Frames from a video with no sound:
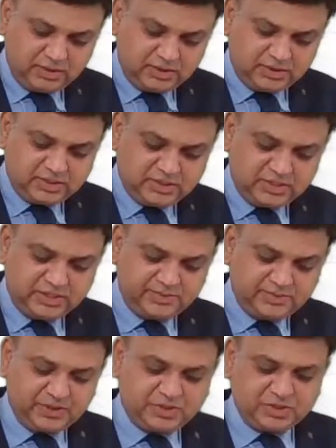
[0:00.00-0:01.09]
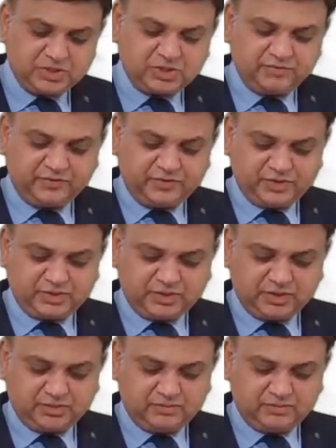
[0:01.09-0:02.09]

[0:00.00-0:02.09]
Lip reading: This is the depreciation of the first year.